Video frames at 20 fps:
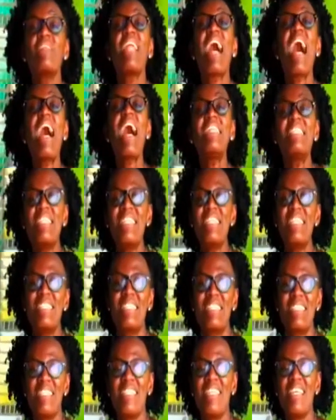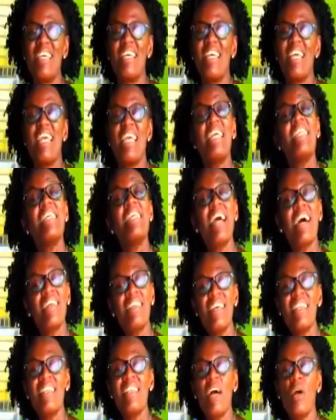an adage in
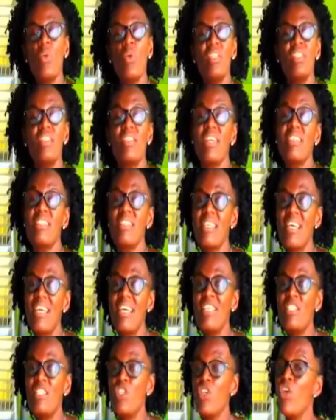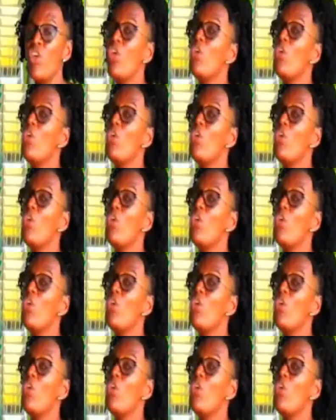Ghanaian language that says